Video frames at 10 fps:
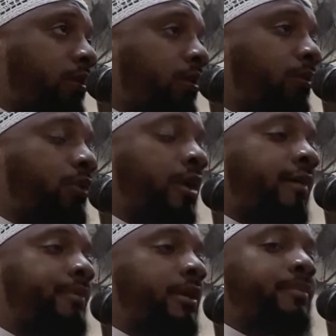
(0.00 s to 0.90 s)
We're going to
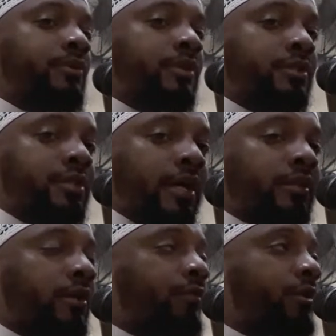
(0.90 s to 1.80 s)
have people that
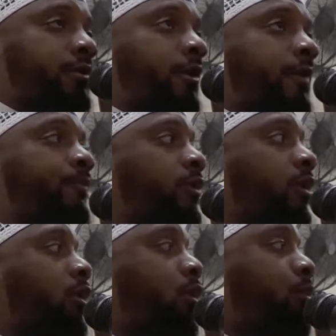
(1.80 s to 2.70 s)
check their resume.
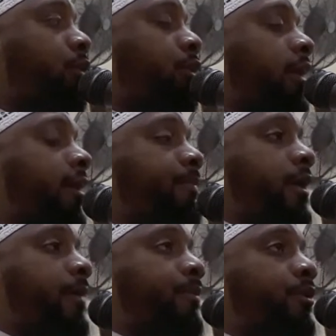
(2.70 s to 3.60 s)
We're going to have
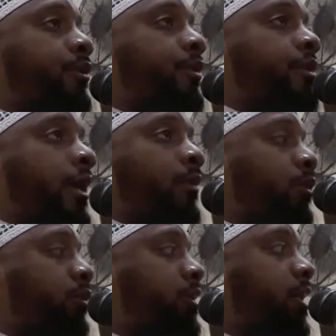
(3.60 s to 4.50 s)
people that
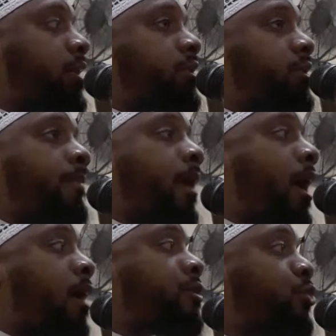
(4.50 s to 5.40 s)
will teach them
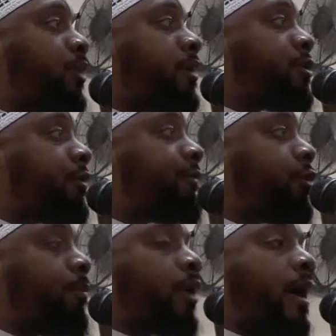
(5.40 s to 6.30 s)
how to
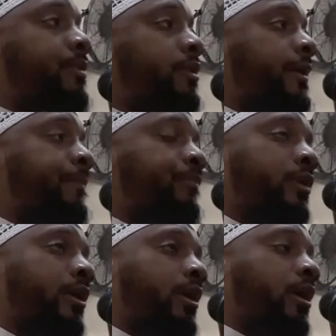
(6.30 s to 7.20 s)
interview properly.
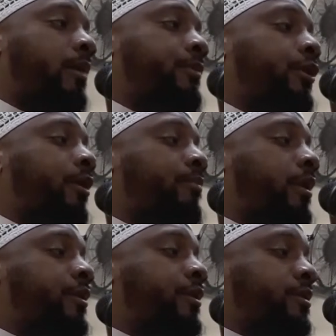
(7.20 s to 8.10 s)
There are
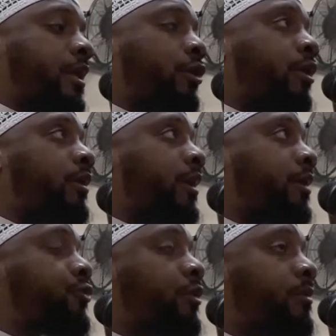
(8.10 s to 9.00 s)
brothers that are
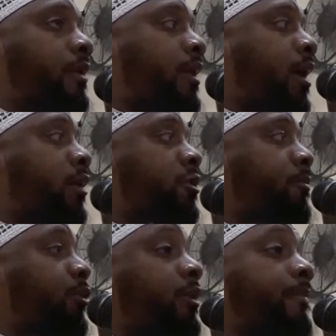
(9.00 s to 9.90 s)
extremely
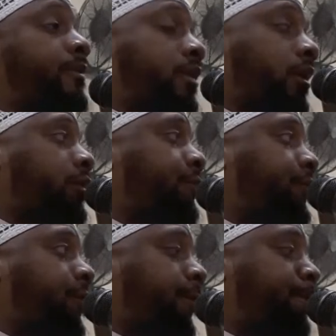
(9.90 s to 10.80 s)
knowledgeable in a particular field.